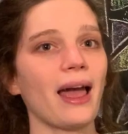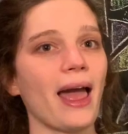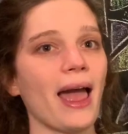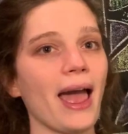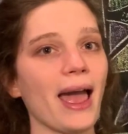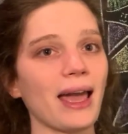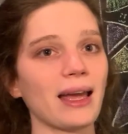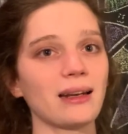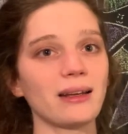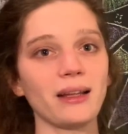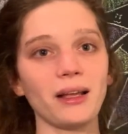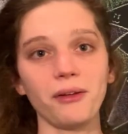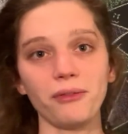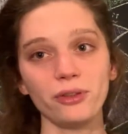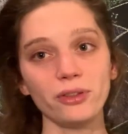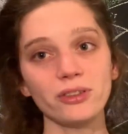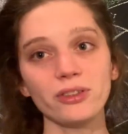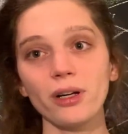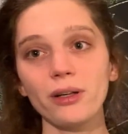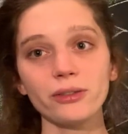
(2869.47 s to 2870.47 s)
And if
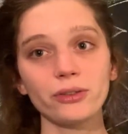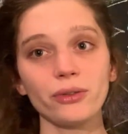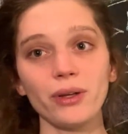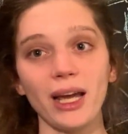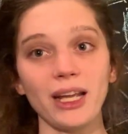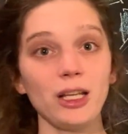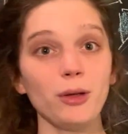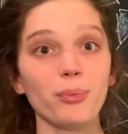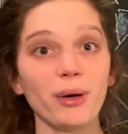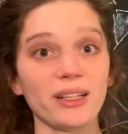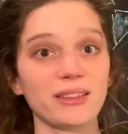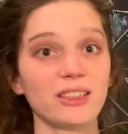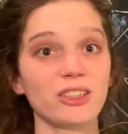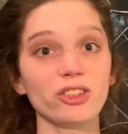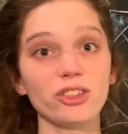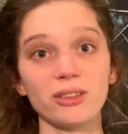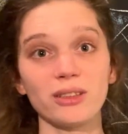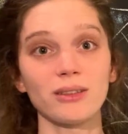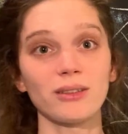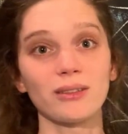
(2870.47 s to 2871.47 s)
you talk to any
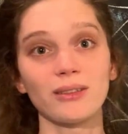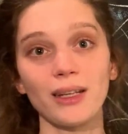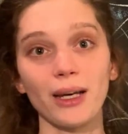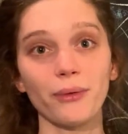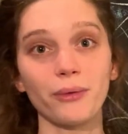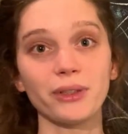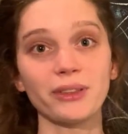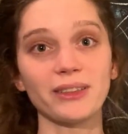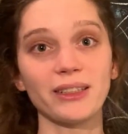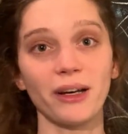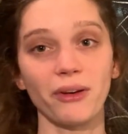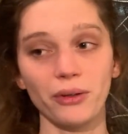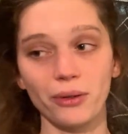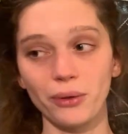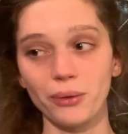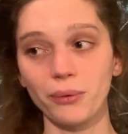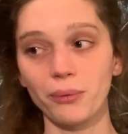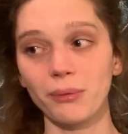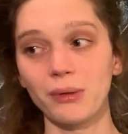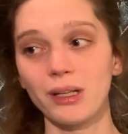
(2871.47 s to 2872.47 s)
practitioner, they will tell
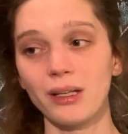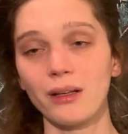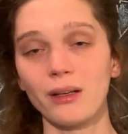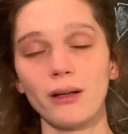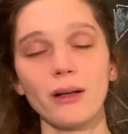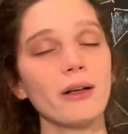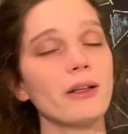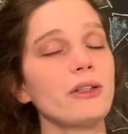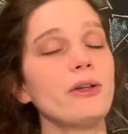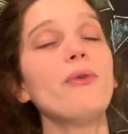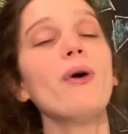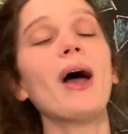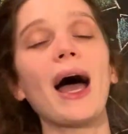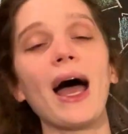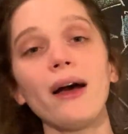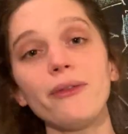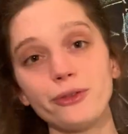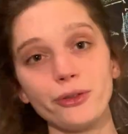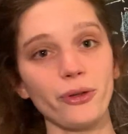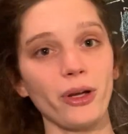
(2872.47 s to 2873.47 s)
you, you
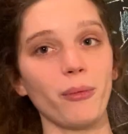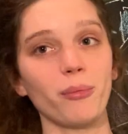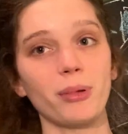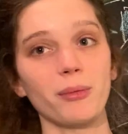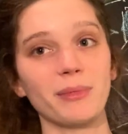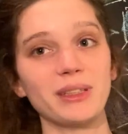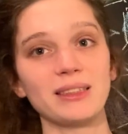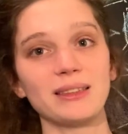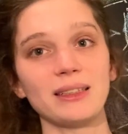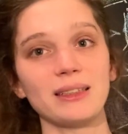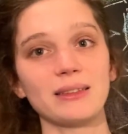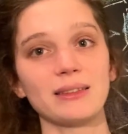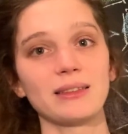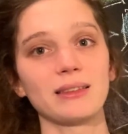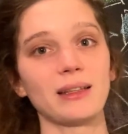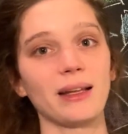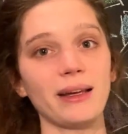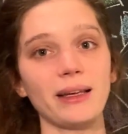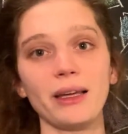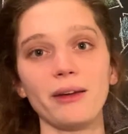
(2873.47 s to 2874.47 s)
have to implement this.
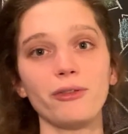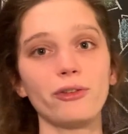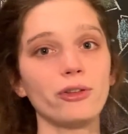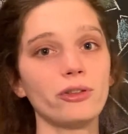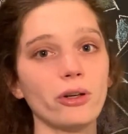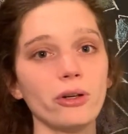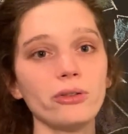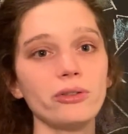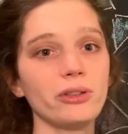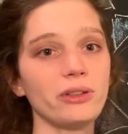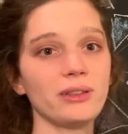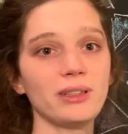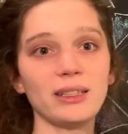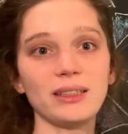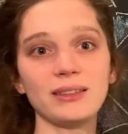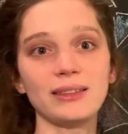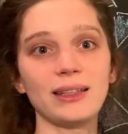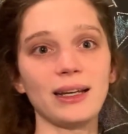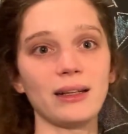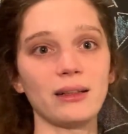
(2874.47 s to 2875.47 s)
Like, if you don't do
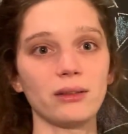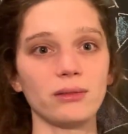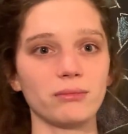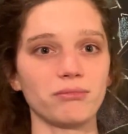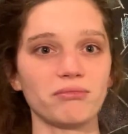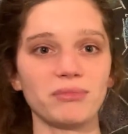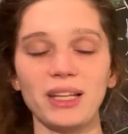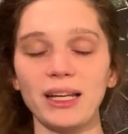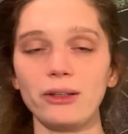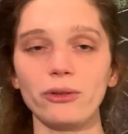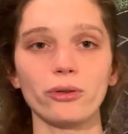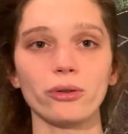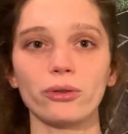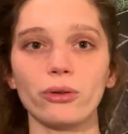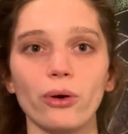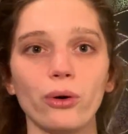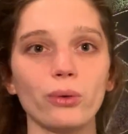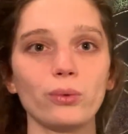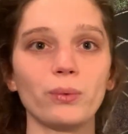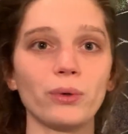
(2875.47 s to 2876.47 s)
this, then your
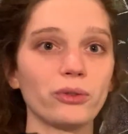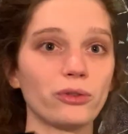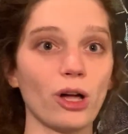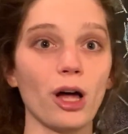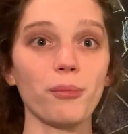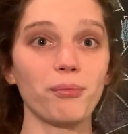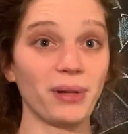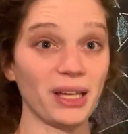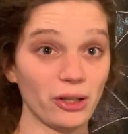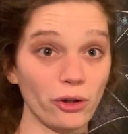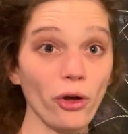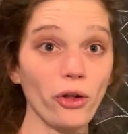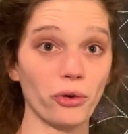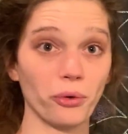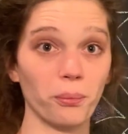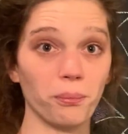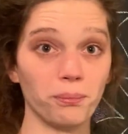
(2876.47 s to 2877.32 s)
code will not be good.